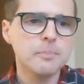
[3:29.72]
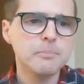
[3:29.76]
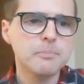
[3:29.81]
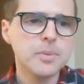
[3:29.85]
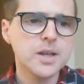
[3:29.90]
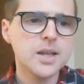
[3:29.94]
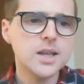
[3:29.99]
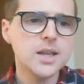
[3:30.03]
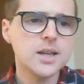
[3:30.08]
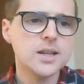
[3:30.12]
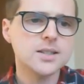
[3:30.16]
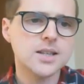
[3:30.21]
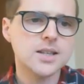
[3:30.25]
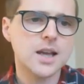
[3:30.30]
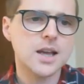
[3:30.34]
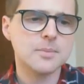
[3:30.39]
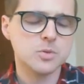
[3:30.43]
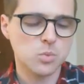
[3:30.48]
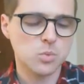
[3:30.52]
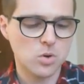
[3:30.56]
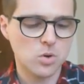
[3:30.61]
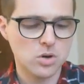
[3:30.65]
b
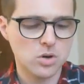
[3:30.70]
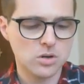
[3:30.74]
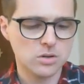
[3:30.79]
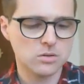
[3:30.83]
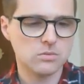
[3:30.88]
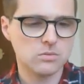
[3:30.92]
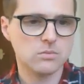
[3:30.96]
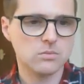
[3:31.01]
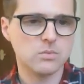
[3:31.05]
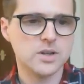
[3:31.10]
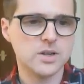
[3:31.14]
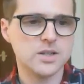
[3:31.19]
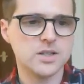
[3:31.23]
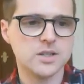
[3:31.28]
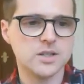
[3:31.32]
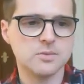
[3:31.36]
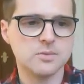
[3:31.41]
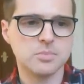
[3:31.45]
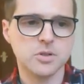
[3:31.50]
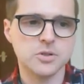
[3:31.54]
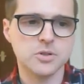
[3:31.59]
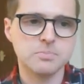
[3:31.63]
times 1, which
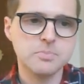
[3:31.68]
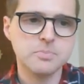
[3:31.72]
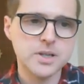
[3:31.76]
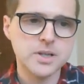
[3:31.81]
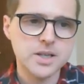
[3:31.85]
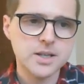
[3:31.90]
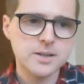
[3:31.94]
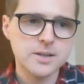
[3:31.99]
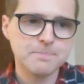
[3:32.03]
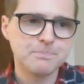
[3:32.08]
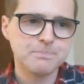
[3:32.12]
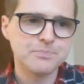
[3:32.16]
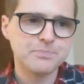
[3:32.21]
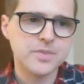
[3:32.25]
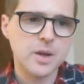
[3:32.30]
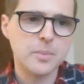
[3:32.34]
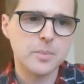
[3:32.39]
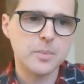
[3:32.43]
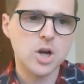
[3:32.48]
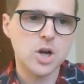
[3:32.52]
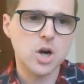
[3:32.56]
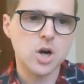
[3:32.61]
is plus b.
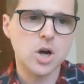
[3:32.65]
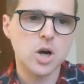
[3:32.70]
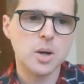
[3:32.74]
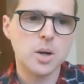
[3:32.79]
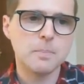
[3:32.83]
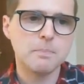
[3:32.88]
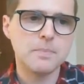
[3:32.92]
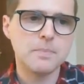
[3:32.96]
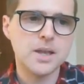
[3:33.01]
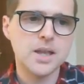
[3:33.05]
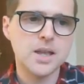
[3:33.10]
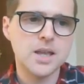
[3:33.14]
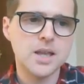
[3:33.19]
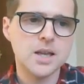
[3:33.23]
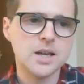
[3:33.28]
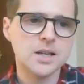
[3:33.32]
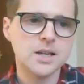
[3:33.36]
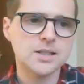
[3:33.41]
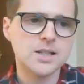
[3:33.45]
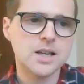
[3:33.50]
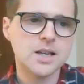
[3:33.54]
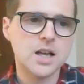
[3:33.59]
Then we got b
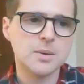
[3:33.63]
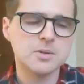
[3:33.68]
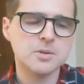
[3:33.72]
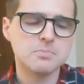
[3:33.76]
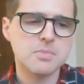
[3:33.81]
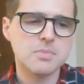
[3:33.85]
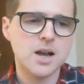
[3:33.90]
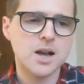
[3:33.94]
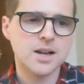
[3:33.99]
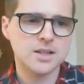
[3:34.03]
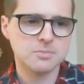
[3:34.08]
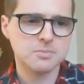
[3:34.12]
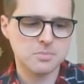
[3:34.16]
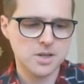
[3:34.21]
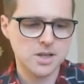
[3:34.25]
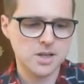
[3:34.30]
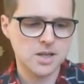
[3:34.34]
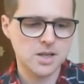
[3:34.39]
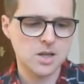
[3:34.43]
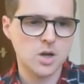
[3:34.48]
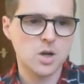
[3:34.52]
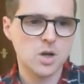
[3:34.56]
times minus
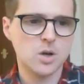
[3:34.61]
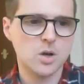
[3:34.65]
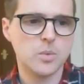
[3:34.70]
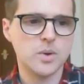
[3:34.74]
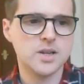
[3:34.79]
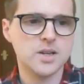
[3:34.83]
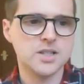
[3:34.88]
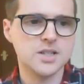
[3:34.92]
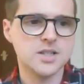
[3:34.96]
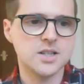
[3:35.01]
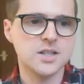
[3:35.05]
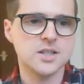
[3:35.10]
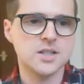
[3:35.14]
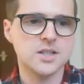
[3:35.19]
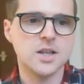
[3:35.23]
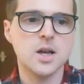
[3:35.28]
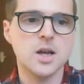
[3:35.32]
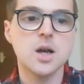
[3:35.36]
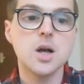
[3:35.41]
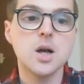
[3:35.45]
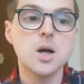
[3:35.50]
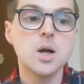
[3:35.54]
b, which is
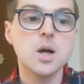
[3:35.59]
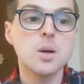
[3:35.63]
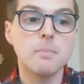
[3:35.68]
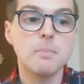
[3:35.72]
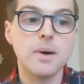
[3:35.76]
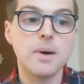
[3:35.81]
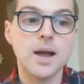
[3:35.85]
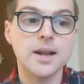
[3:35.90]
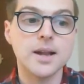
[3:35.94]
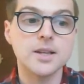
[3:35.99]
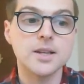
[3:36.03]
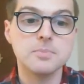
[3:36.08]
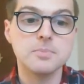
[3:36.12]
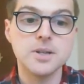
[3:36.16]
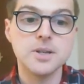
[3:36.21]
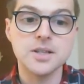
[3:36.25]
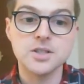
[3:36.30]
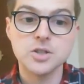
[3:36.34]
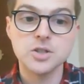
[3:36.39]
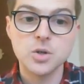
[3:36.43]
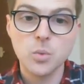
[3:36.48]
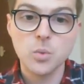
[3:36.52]
minus
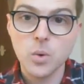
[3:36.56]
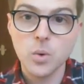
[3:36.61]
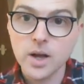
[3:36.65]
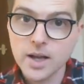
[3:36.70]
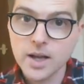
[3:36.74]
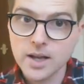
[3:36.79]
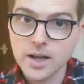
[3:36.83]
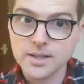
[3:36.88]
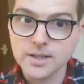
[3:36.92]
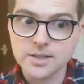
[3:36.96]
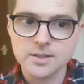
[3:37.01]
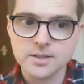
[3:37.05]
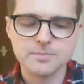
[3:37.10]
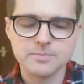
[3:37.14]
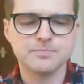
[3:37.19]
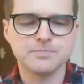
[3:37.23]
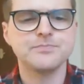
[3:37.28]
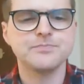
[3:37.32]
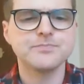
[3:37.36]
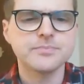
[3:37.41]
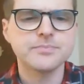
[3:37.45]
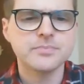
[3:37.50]
b squared.
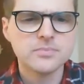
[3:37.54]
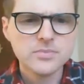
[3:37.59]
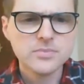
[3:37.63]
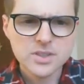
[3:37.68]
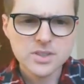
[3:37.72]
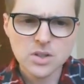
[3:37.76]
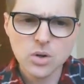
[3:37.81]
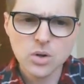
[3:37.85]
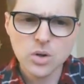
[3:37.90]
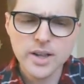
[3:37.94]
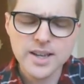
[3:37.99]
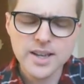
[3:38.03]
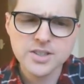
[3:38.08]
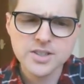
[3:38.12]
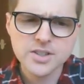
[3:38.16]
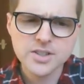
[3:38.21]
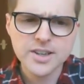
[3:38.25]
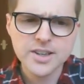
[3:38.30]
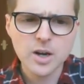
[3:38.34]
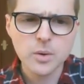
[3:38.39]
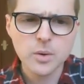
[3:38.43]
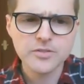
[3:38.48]
Okay, so
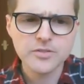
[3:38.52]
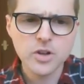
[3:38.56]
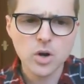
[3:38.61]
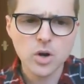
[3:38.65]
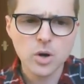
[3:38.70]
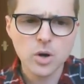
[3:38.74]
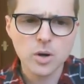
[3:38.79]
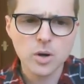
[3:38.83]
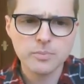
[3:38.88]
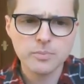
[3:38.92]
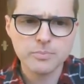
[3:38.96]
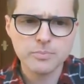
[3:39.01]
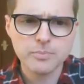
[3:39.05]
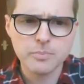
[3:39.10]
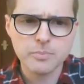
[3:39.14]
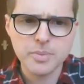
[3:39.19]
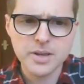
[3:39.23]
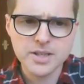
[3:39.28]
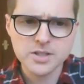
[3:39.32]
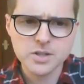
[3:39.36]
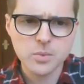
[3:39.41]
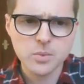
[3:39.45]
now we've got
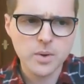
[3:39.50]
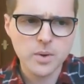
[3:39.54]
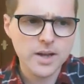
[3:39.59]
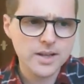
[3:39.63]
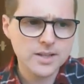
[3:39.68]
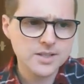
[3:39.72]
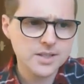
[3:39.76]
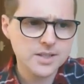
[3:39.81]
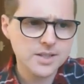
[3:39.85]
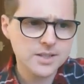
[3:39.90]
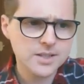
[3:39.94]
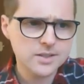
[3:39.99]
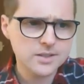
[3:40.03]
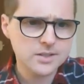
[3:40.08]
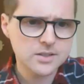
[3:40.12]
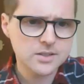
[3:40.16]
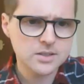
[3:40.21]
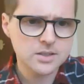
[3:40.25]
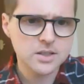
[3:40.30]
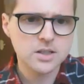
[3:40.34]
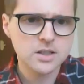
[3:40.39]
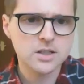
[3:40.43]
b squareds here.
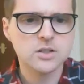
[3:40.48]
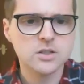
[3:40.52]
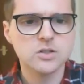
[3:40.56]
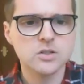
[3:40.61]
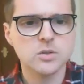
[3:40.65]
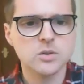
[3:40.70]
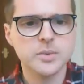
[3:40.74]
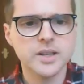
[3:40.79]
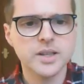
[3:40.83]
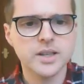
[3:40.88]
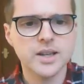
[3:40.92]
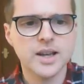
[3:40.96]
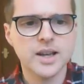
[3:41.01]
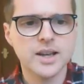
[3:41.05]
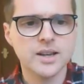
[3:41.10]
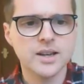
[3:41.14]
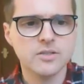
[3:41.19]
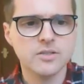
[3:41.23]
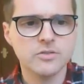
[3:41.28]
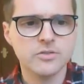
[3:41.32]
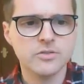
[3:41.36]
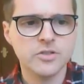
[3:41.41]
So we can
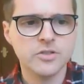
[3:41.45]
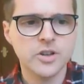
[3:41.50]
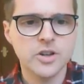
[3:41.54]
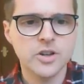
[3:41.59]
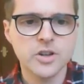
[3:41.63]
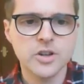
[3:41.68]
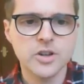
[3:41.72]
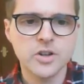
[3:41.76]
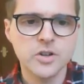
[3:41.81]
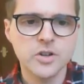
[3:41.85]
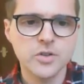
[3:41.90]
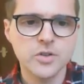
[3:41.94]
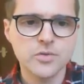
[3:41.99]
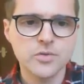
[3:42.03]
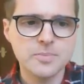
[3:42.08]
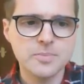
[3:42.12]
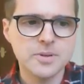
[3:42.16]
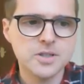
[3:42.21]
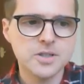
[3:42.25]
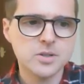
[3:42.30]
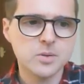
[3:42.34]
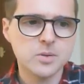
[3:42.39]
have
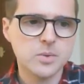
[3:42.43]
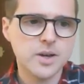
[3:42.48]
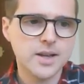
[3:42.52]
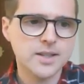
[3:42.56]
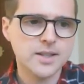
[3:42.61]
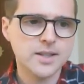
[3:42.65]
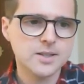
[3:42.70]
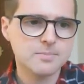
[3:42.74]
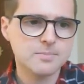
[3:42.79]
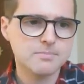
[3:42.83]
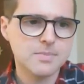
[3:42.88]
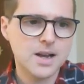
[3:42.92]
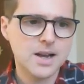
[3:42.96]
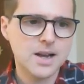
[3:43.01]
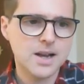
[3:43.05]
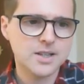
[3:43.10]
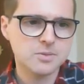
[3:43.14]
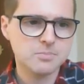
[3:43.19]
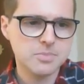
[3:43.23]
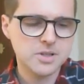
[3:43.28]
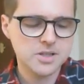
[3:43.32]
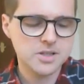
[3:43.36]
3b squared
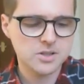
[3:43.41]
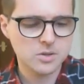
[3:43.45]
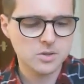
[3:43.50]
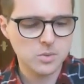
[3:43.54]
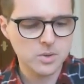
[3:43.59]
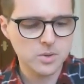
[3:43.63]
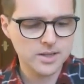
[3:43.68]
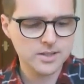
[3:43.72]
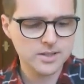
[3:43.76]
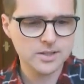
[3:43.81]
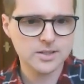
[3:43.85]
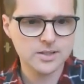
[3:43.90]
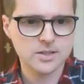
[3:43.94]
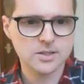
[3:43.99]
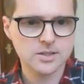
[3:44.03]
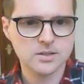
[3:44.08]
minus b squared,